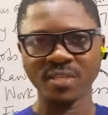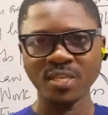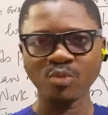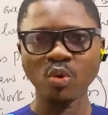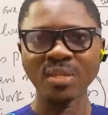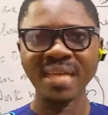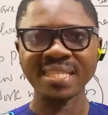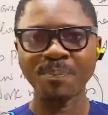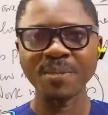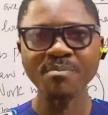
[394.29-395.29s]
So that
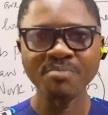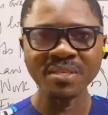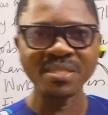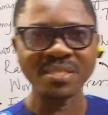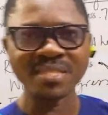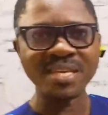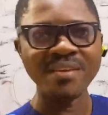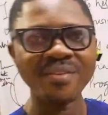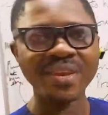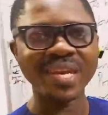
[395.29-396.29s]
simply means
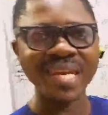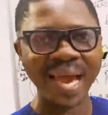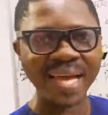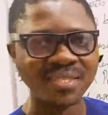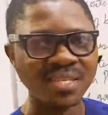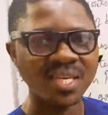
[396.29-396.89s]
that